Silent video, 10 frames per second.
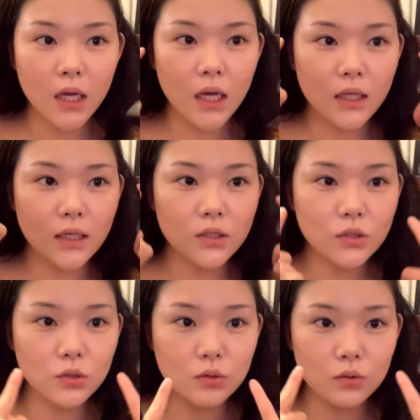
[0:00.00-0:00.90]
I like
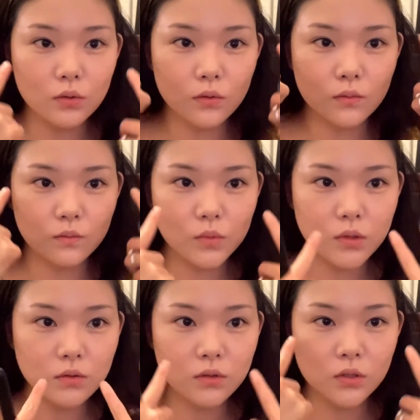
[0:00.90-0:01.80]
to
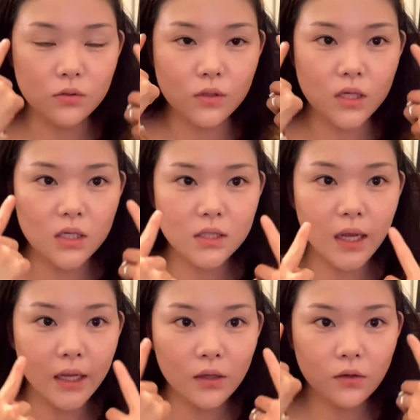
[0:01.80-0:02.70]
do these
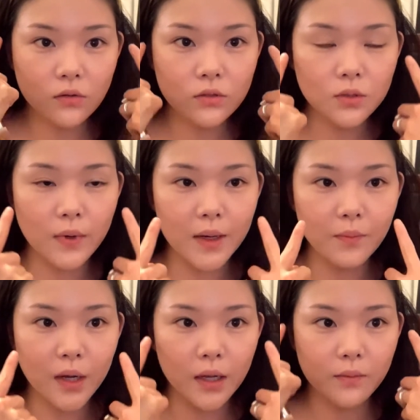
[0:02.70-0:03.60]
angles right
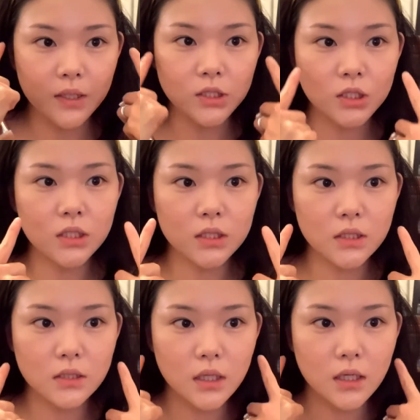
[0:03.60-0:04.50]
by my cheeks
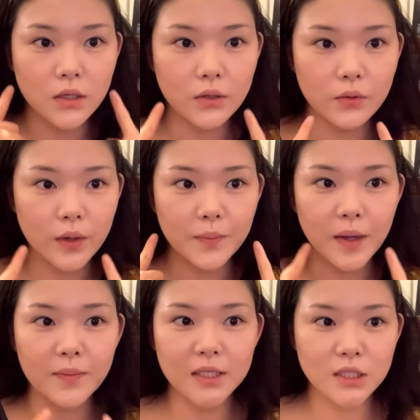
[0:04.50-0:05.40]
and right by
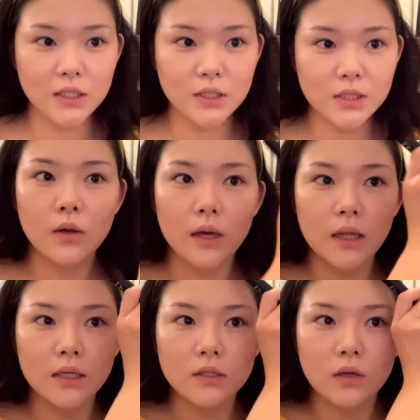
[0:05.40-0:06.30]
my chin. So I
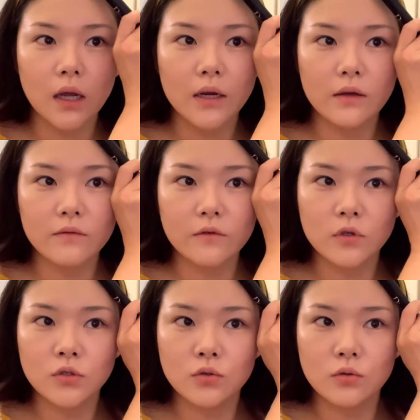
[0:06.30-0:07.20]
like to kind of
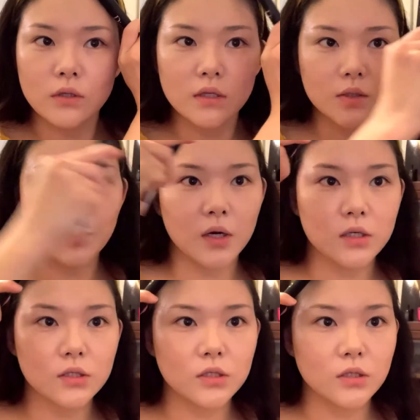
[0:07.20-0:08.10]
contour this part
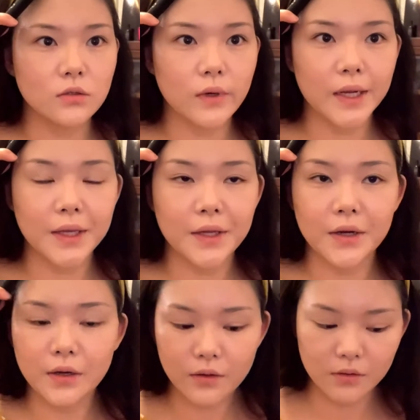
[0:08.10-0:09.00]
too right
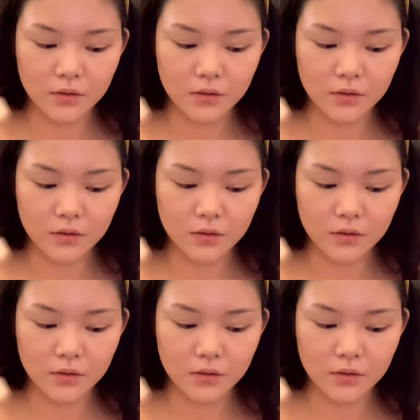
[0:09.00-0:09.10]
here.